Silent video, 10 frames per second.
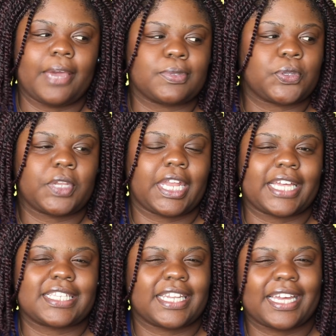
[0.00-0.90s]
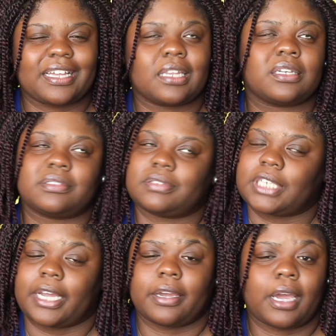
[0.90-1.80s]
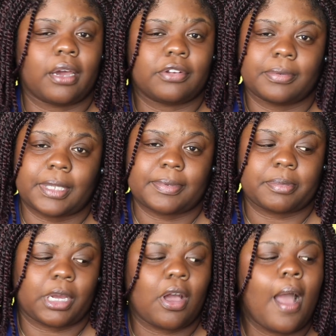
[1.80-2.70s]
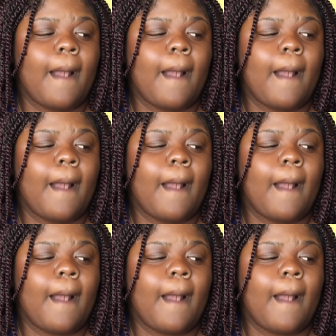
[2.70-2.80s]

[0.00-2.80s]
It was only like select, I don't know what that was about.